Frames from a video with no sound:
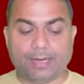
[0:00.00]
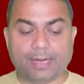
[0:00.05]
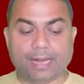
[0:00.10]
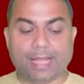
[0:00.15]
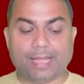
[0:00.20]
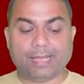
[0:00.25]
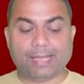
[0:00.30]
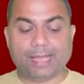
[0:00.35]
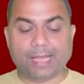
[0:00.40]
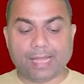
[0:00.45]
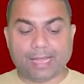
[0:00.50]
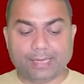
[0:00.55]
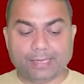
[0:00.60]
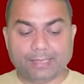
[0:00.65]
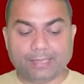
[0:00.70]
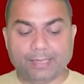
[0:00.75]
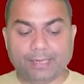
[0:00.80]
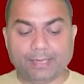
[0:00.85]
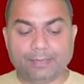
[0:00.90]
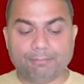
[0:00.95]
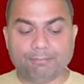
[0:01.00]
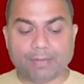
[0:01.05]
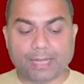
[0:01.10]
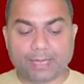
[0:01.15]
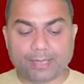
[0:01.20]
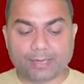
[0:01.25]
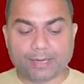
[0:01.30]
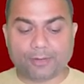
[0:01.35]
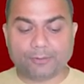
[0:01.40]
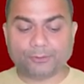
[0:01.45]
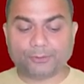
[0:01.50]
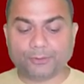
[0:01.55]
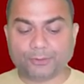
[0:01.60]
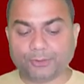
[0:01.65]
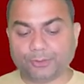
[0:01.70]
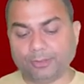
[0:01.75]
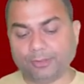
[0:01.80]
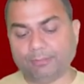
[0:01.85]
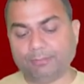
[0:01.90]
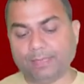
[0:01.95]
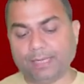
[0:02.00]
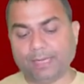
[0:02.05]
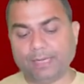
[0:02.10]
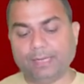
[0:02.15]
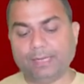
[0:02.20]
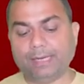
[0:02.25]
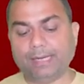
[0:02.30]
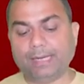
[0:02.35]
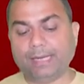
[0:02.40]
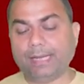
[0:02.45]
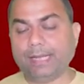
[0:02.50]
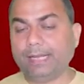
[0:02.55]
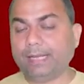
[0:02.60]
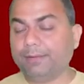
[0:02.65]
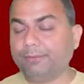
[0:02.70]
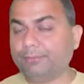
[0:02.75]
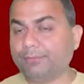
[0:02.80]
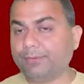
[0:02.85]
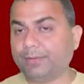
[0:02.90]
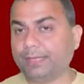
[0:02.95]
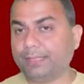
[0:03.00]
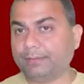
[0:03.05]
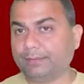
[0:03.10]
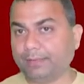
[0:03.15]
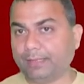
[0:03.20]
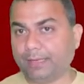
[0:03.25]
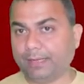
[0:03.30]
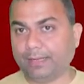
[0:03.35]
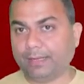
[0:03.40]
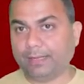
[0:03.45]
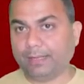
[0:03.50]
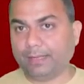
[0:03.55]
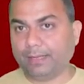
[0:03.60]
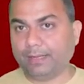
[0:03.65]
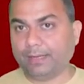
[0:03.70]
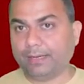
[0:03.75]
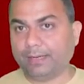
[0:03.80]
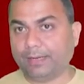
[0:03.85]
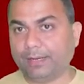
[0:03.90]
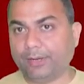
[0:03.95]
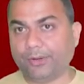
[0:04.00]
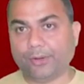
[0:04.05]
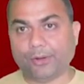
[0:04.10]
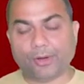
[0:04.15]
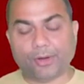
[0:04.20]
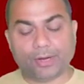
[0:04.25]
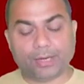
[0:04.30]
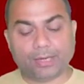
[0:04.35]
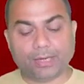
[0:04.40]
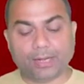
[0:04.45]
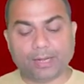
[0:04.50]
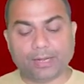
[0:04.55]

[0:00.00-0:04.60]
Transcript: like candidate background should be team facing, not